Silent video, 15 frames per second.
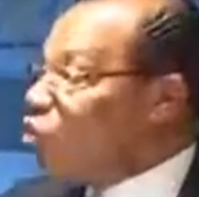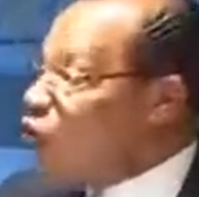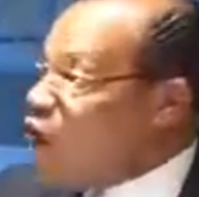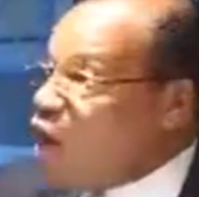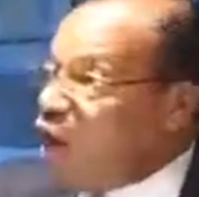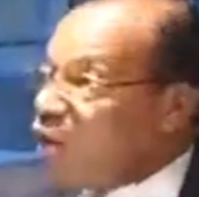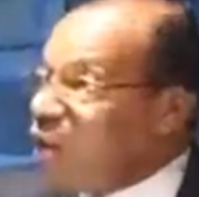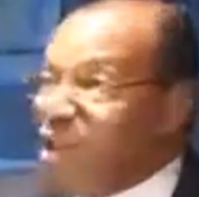So
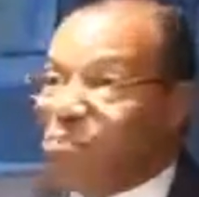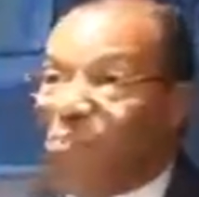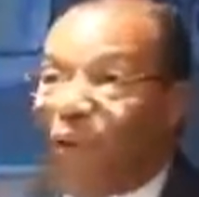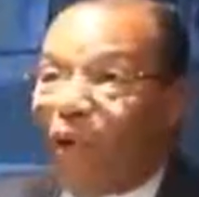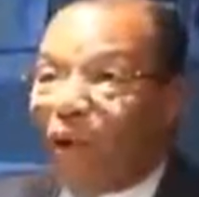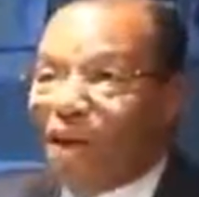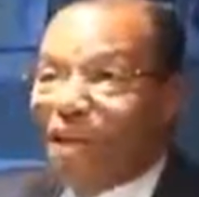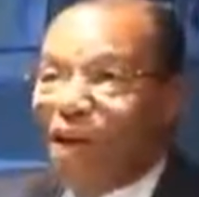all these
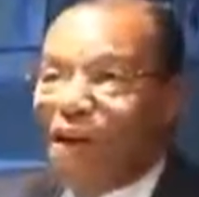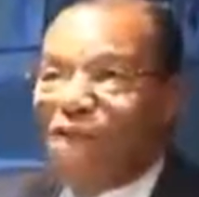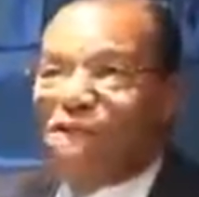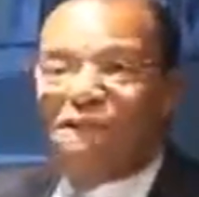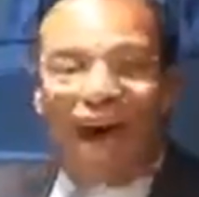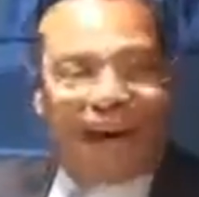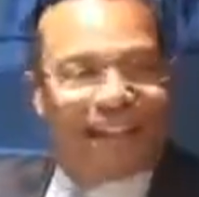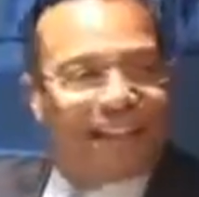boys
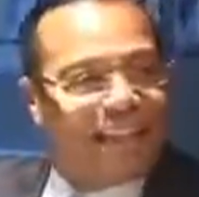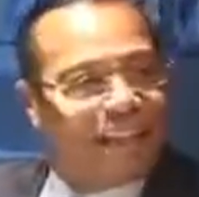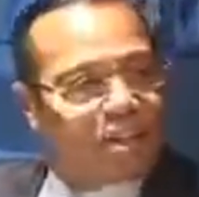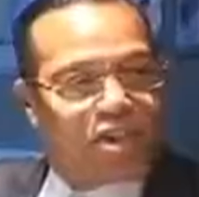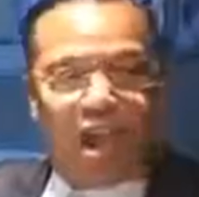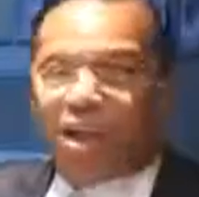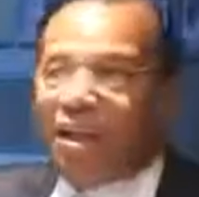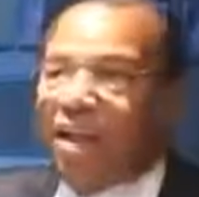fighting
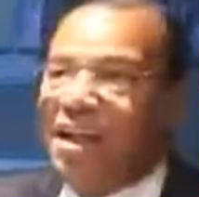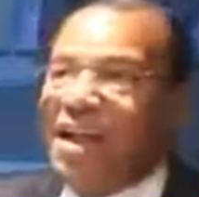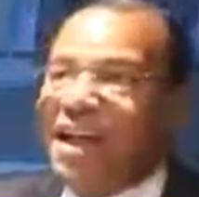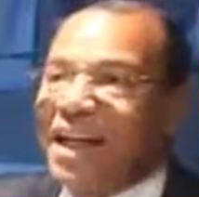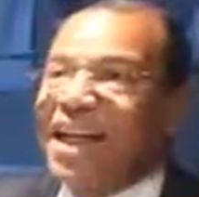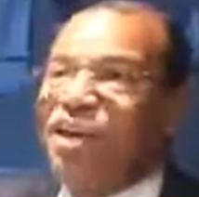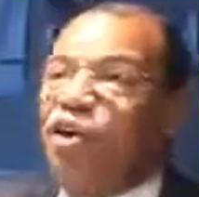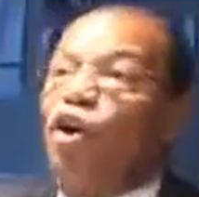each other
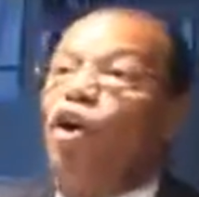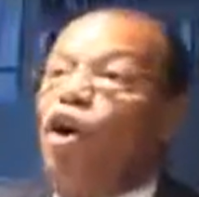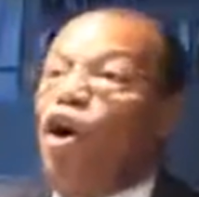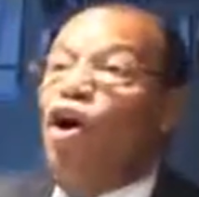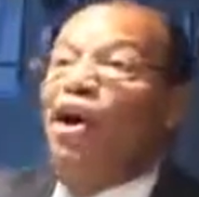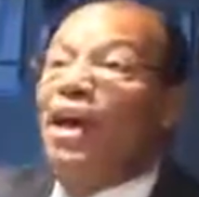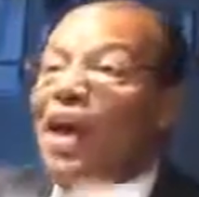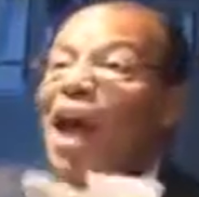in
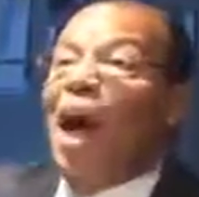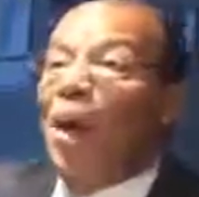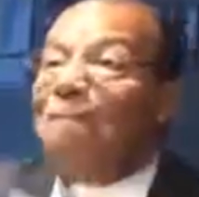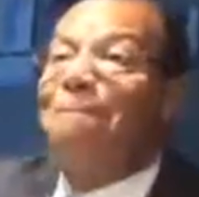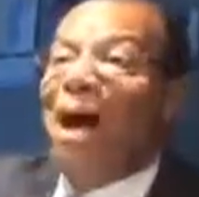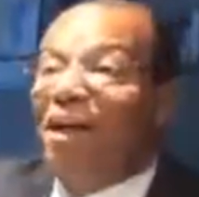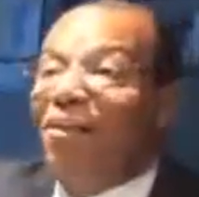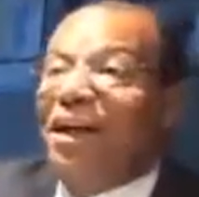early
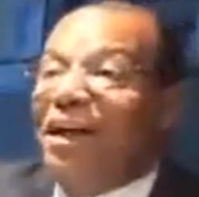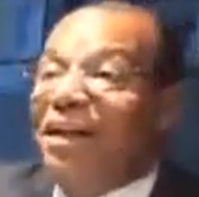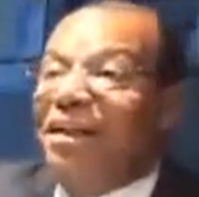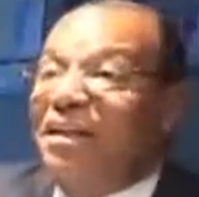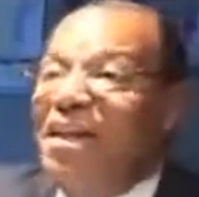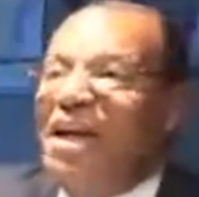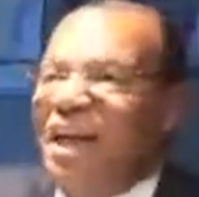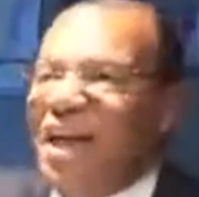
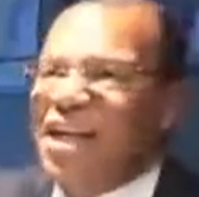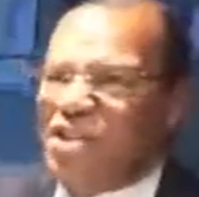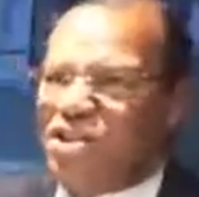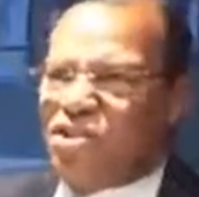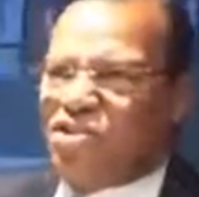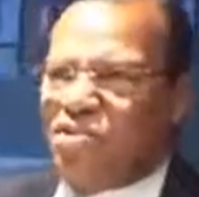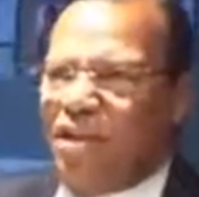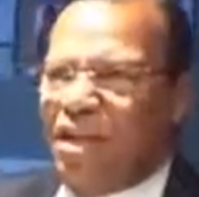American
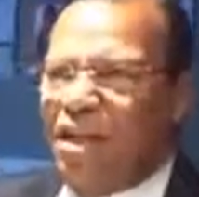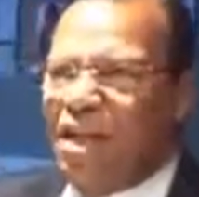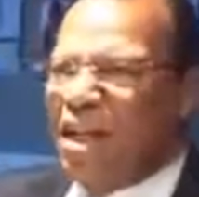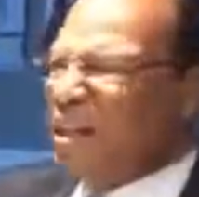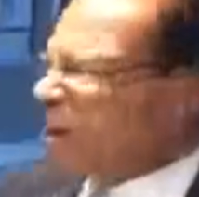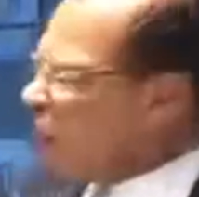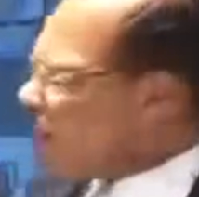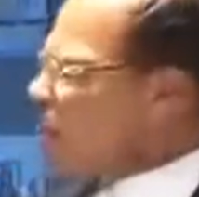history.
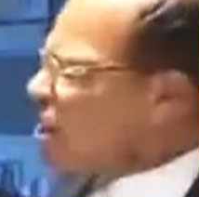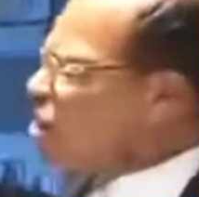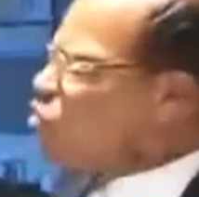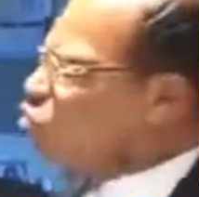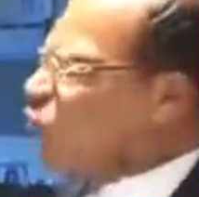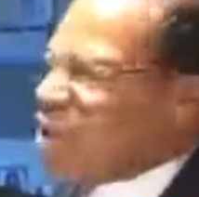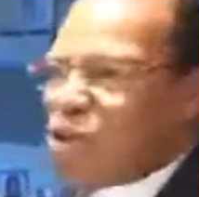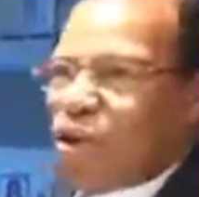This
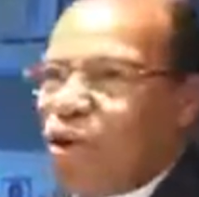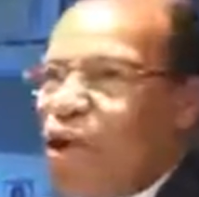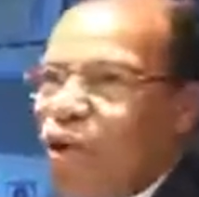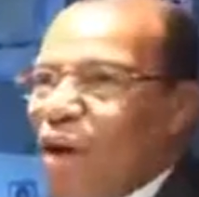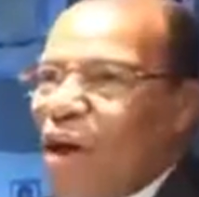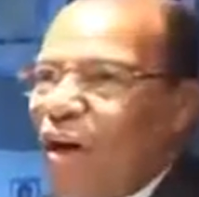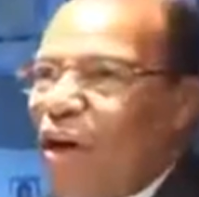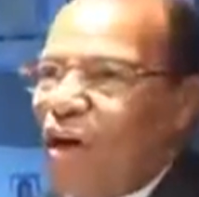is what's
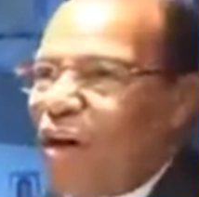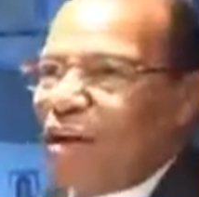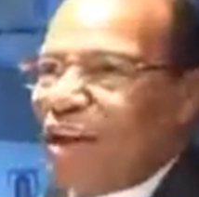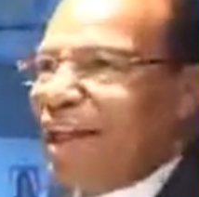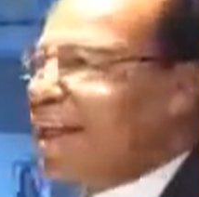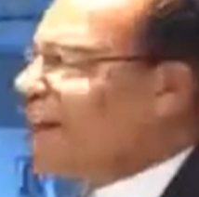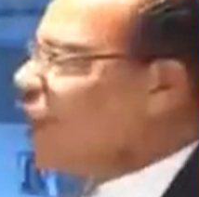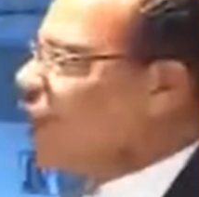going
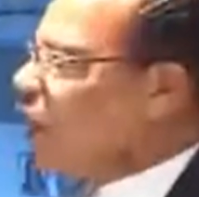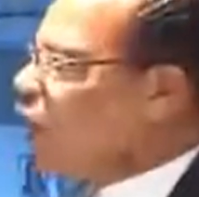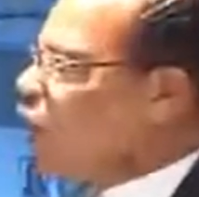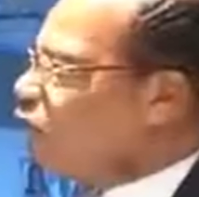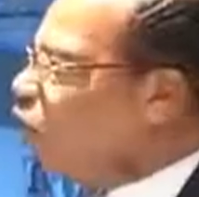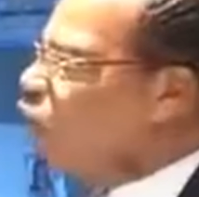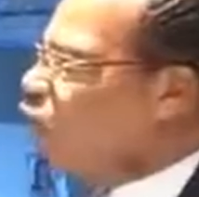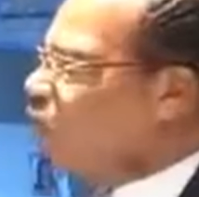on in
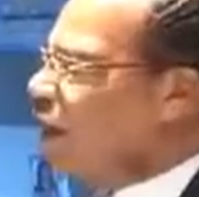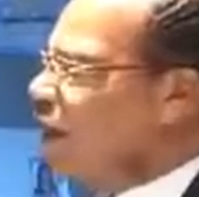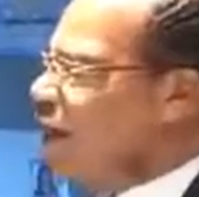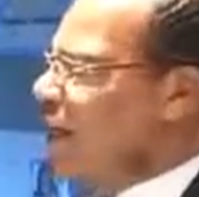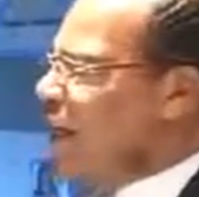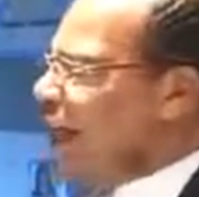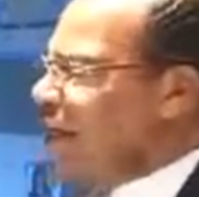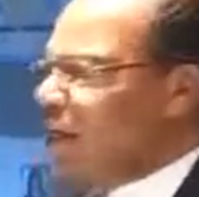Darfur,
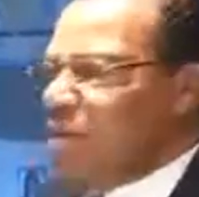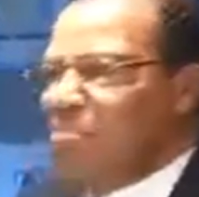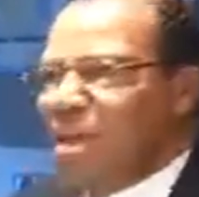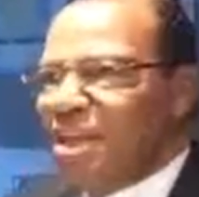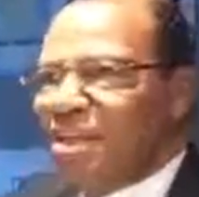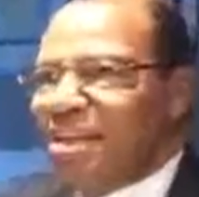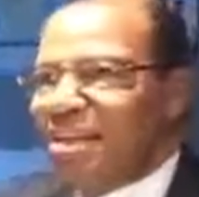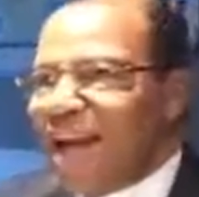and the
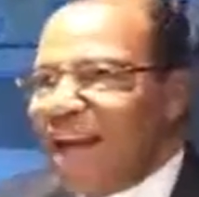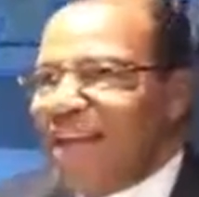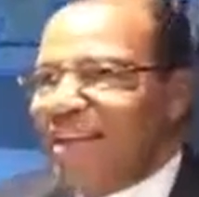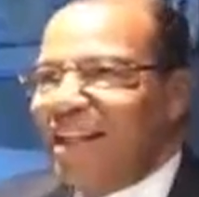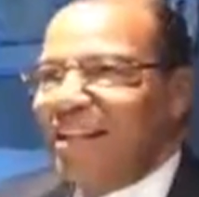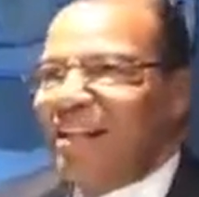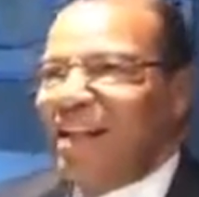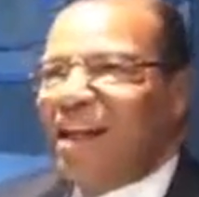
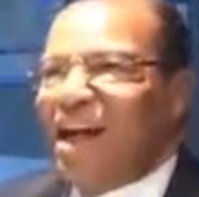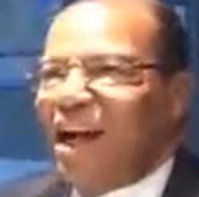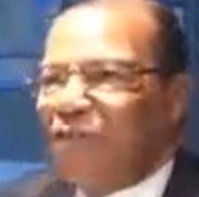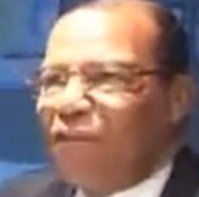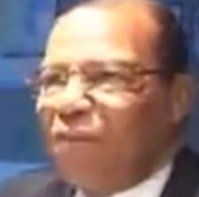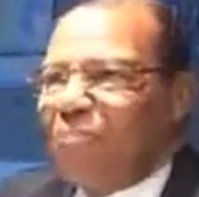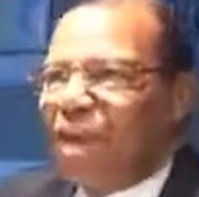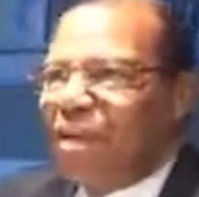mistake that the
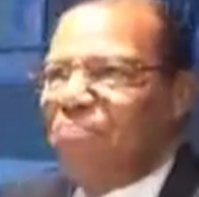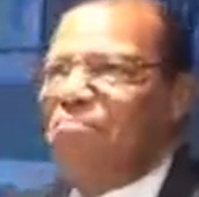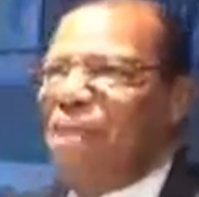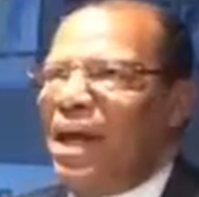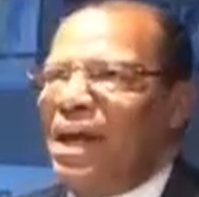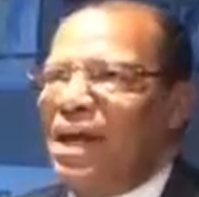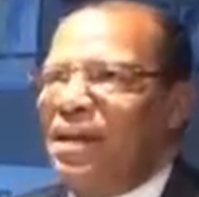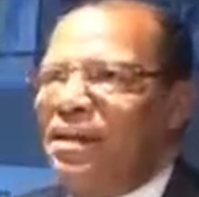government
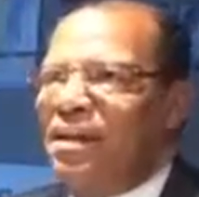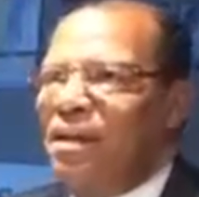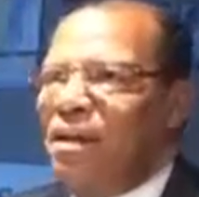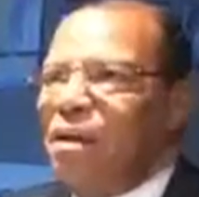made.